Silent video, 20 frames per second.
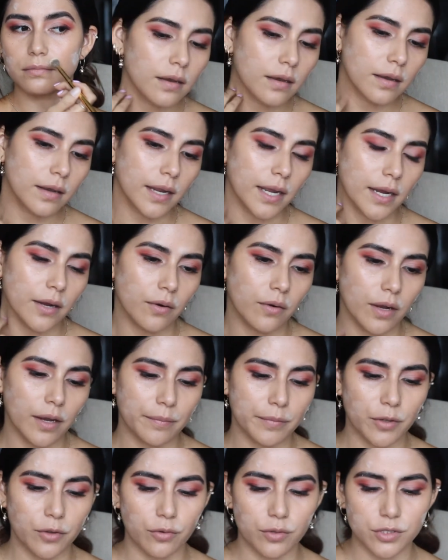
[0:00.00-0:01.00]
Now
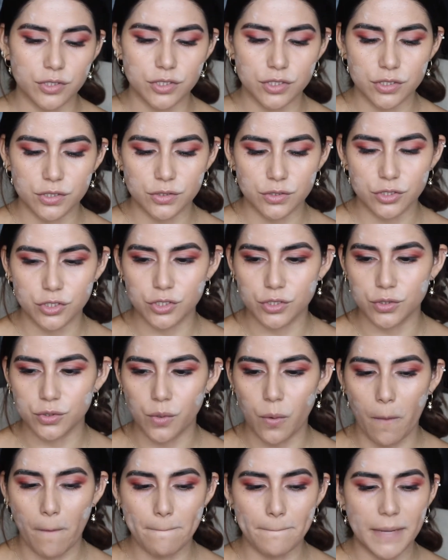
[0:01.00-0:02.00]
I'm going to
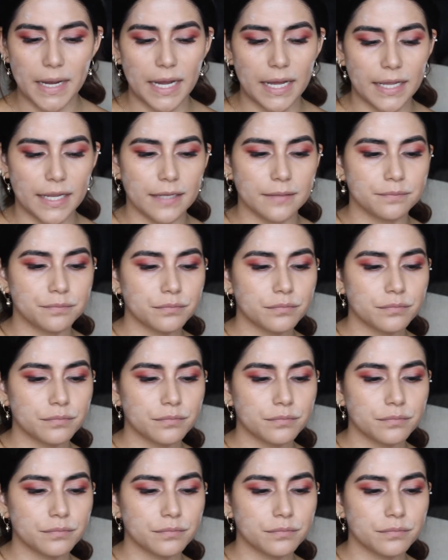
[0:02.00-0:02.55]
do my